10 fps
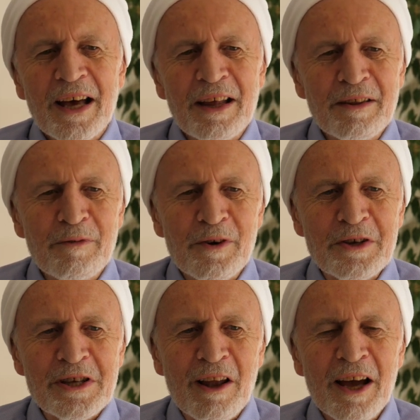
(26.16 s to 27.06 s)
and the
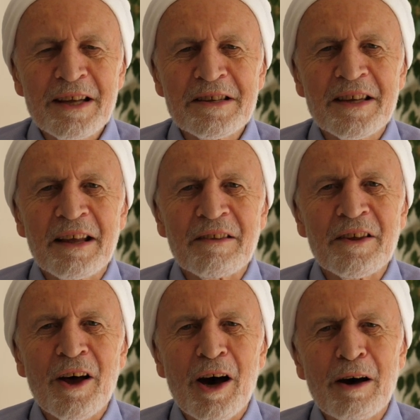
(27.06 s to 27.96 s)
first line said
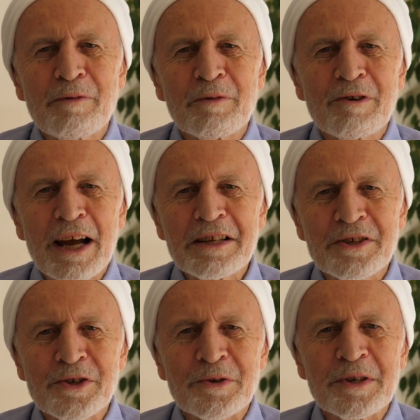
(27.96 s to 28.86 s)
that half of
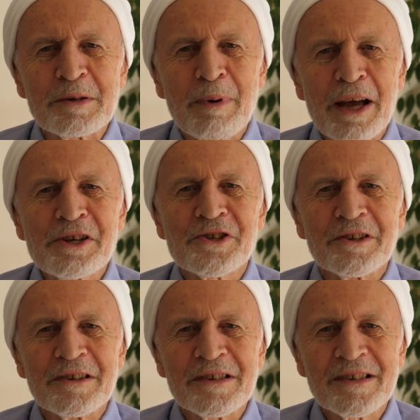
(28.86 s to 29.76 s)
gratitude is
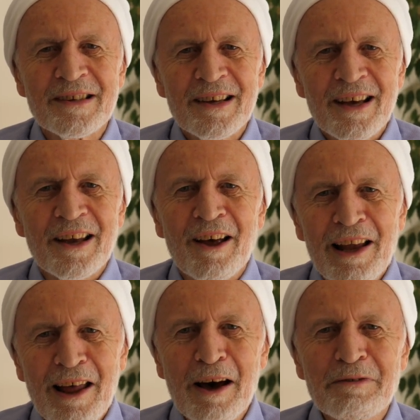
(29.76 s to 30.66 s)
patience. And I
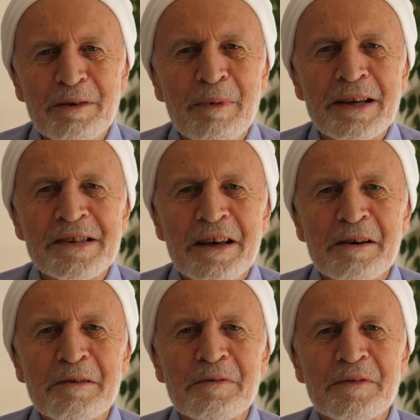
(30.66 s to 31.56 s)
laughed at
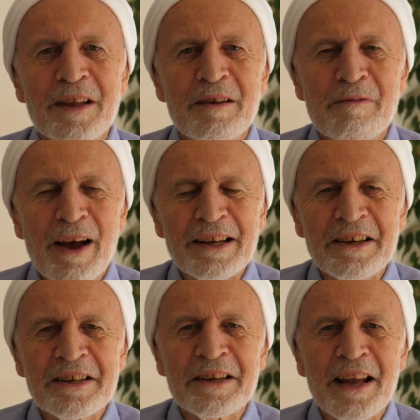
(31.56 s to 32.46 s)
myself that the fact
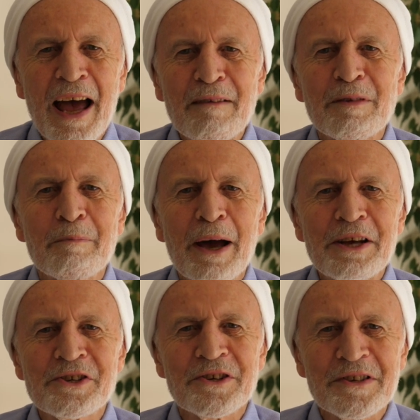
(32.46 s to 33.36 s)
I didn't have the
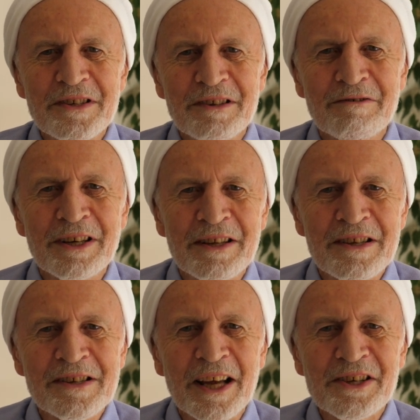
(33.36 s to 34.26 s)
patience to read
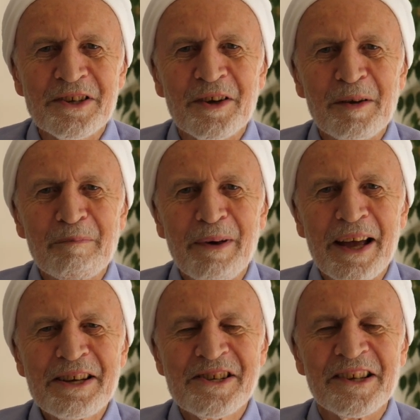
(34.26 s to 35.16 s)
the section on
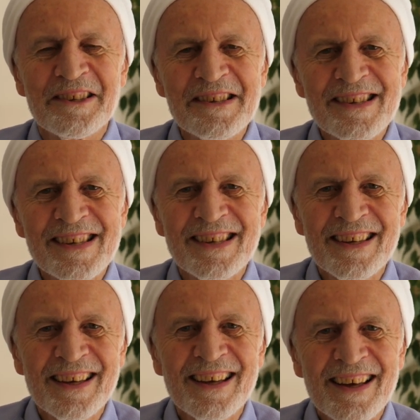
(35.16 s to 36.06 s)
patience.
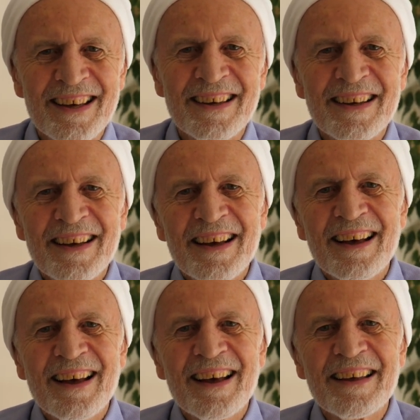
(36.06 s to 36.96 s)

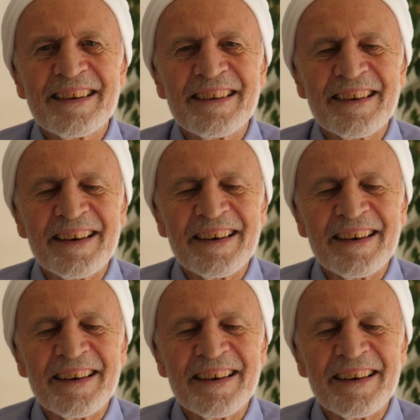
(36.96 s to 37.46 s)
And